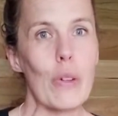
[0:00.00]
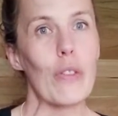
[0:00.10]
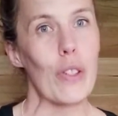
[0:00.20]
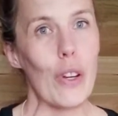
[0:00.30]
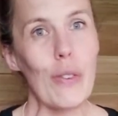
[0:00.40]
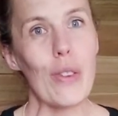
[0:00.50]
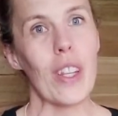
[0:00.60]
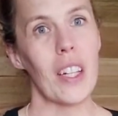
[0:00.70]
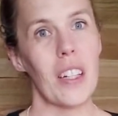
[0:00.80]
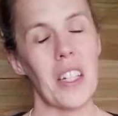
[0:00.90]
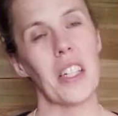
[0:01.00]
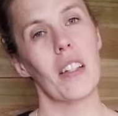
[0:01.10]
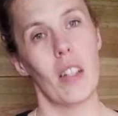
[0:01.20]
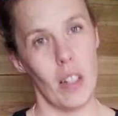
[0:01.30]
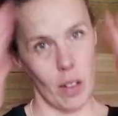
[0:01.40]
If you don't, then
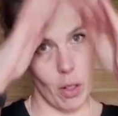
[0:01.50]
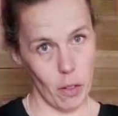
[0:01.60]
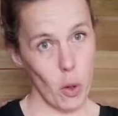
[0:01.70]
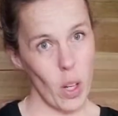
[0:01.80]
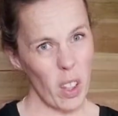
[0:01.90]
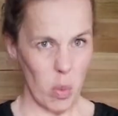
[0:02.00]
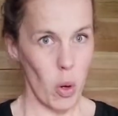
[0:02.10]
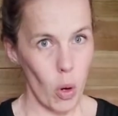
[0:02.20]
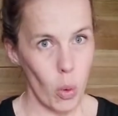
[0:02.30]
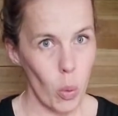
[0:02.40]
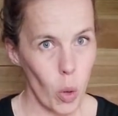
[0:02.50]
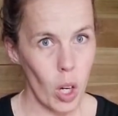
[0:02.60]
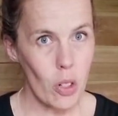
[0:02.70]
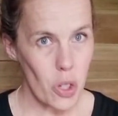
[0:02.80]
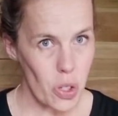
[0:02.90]
a full-length mirror will
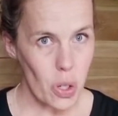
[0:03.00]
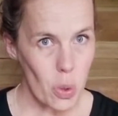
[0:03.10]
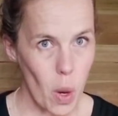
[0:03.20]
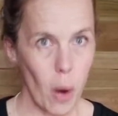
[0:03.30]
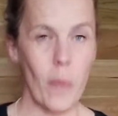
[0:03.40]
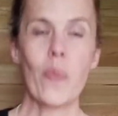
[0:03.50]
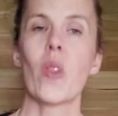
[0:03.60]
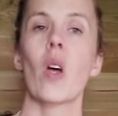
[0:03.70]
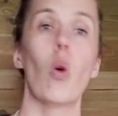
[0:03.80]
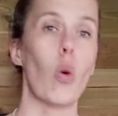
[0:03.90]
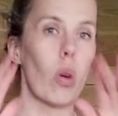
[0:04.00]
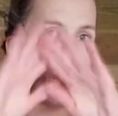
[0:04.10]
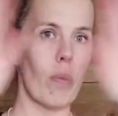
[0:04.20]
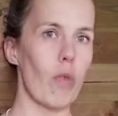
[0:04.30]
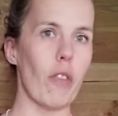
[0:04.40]
work just as well, or a
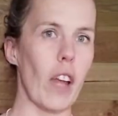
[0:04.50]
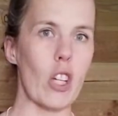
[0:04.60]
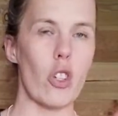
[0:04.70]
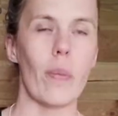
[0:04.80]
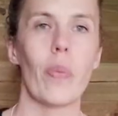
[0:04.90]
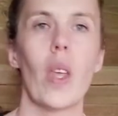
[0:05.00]
reflection.